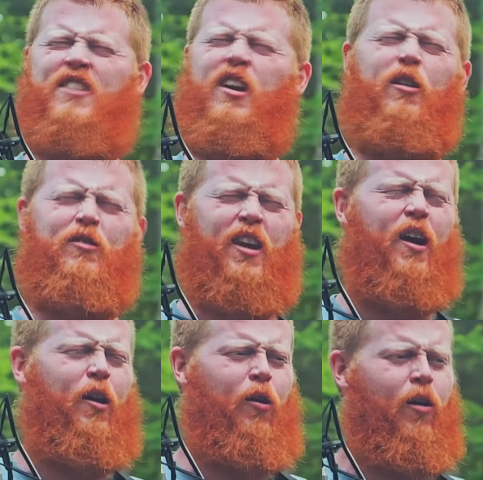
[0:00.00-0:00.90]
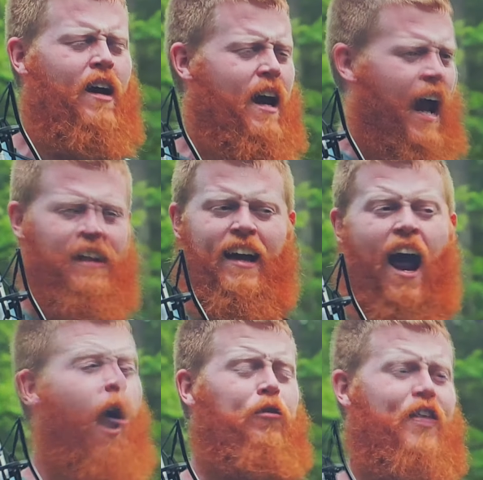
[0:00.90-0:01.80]
what you do, and they
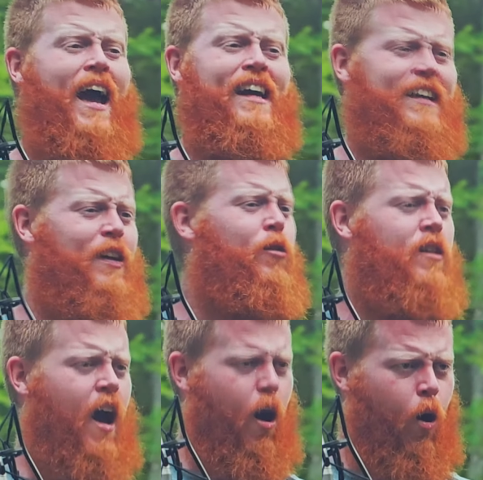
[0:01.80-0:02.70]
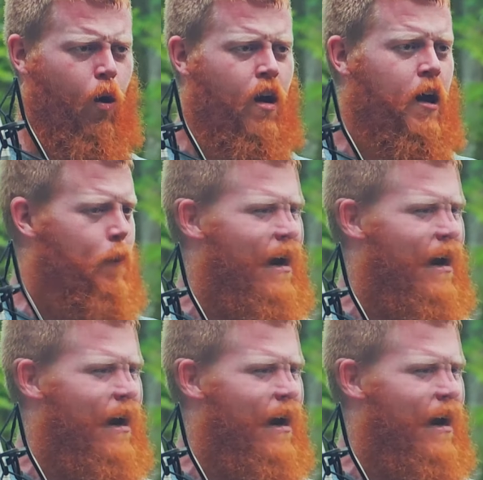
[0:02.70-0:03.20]
don't think you know,